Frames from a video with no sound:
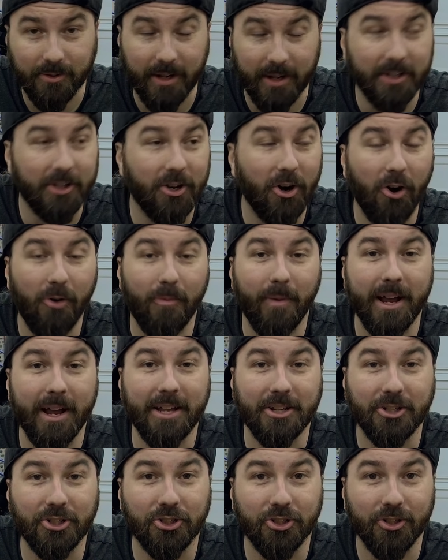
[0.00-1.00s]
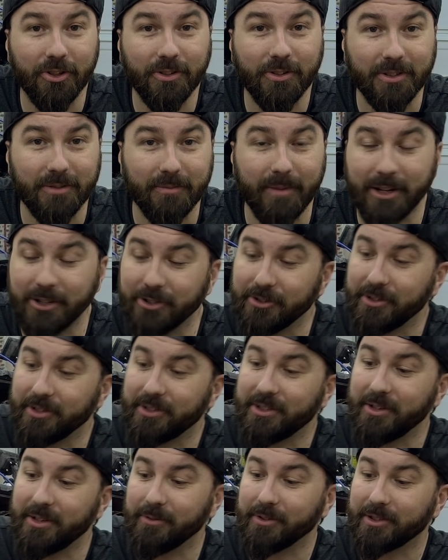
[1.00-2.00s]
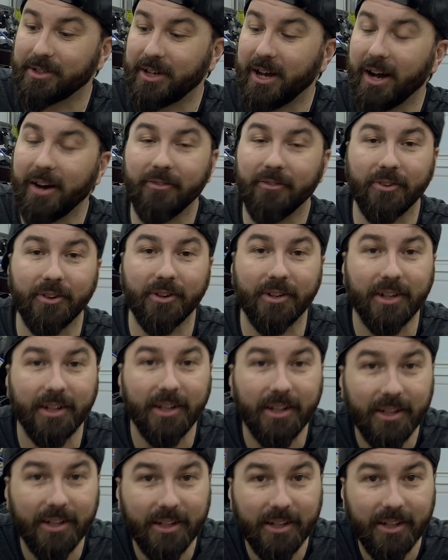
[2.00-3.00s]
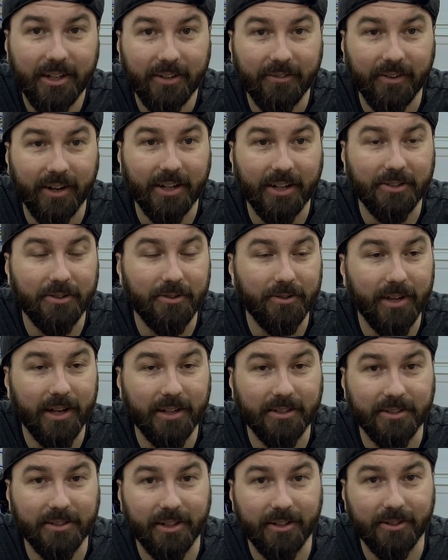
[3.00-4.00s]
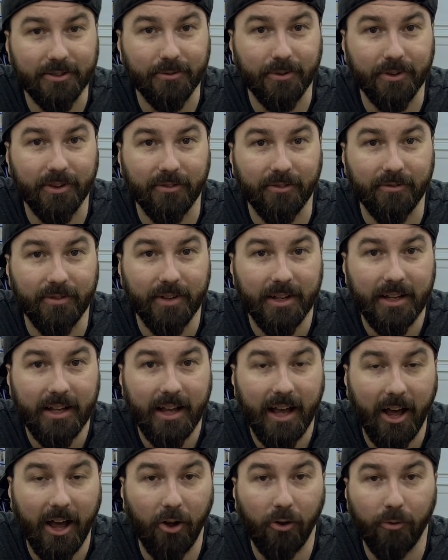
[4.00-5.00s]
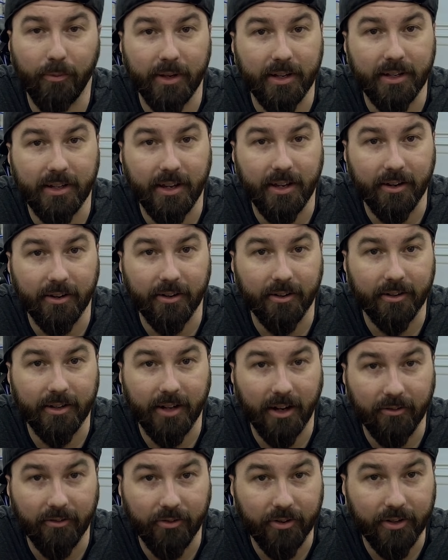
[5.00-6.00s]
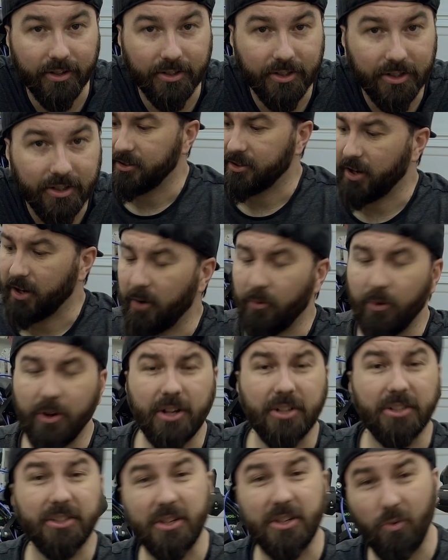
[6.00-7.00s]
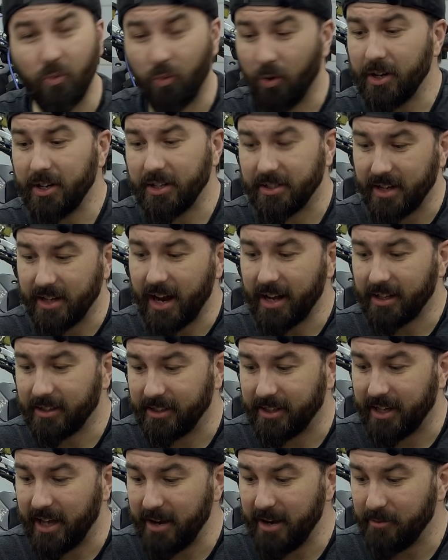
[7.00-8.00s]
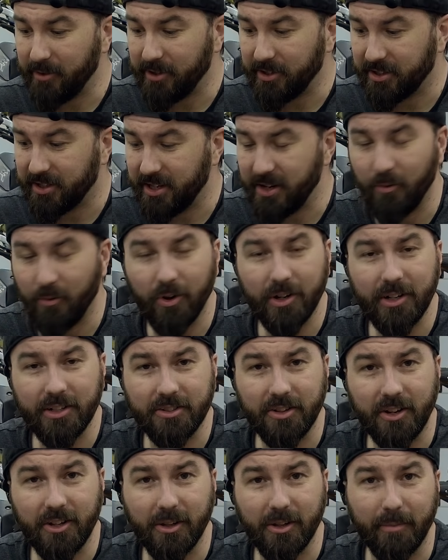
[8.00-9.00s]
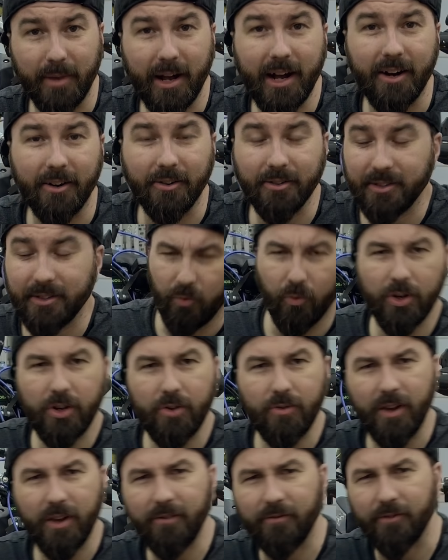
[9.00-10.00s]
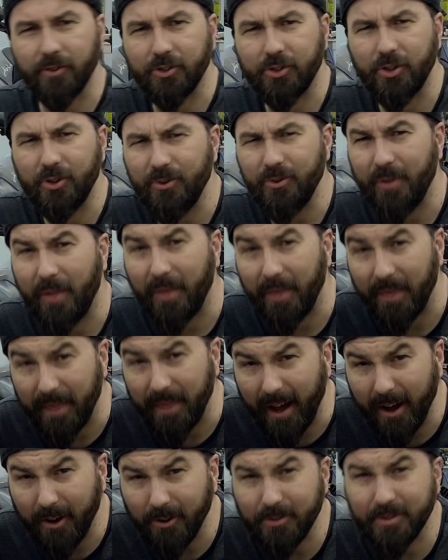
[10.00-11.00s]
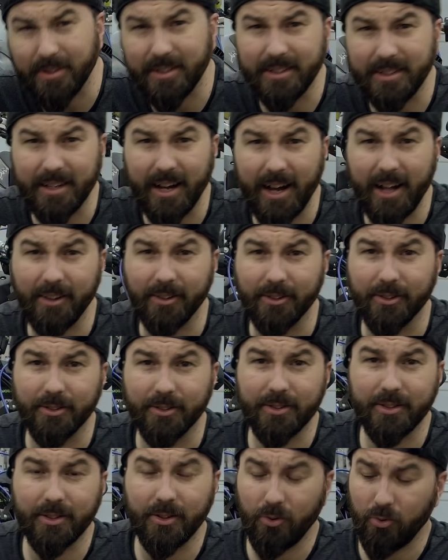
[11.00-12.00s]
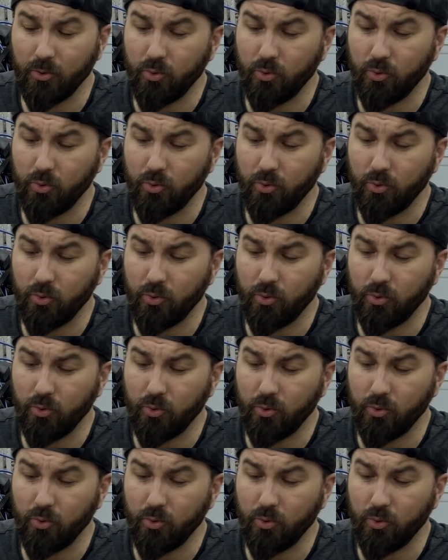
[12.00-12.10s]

So I had to call my insurance and make sure this thing was covered if I had $2,000 worth of helmet gear coverage. So I wanted to see what exactly came with this thing, what it's all about. What do you get for $2,000?